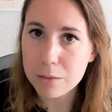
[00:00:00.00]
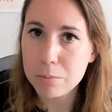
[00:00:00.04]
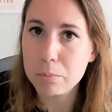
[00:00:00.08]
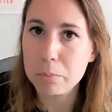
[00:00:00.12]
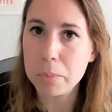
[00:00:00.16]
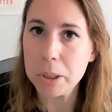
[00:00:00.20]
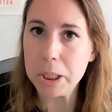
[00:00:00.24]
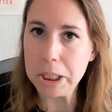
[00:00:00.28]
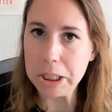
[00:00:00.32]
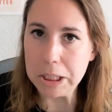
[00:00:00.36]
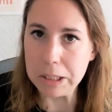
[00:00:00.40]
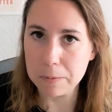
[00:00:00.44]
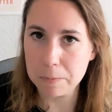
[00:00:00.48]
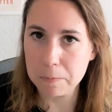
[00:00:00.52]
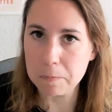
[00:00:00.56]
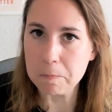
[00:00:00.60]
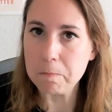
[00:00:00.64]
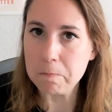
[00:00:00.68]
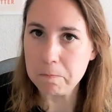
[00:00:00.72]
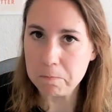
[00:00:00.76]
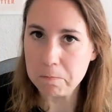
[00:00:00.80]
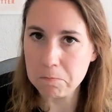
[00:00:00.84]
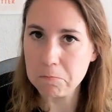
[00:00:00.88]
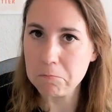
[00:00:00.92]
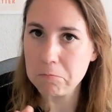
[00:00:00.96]
but
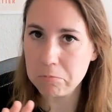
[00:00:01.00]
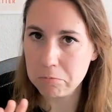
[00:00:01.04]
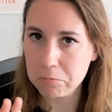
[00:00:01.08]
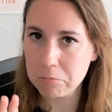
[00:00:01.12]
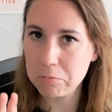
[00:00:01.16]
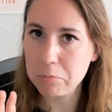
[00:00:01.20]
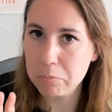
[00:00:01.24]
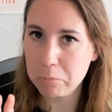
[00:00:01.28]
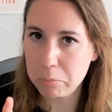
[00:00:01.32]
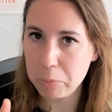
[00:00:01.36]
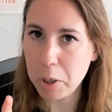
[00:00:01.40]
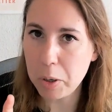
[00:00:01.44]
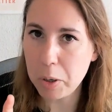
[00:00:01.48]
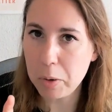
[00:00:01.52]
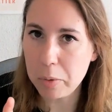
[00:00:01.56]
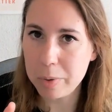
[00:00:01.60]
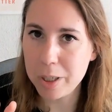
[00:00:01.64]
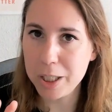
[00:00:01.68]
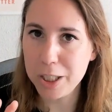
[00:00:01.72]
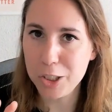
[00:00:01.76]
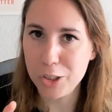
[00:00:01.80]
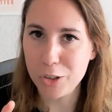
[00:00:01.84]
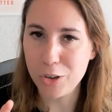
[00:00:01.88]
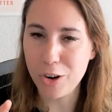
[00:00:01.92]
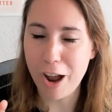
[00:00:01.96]

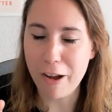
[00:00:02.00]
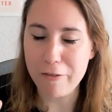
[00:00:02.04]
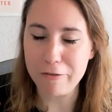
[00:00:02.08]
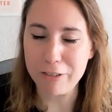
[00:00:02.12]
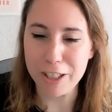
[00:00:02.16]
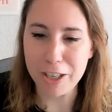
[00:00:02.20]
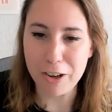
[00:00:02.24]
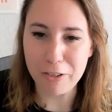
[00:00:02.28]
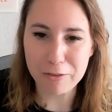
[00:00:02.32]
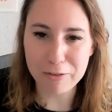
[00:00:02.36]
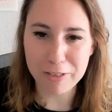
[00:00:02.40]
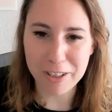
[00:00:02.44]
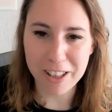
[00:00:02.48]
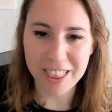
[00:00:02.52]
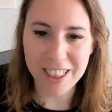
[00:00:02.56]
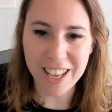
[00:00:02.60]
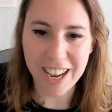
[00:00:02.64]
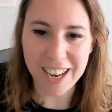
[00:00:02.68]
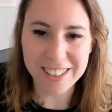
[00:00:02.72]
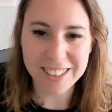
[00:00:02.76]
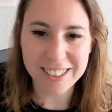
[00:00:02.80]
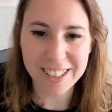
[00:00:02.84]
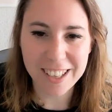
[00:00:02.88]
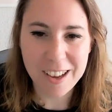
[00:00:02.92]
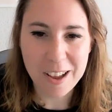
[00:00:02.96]
probably you have enough with
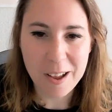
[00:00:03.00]
that.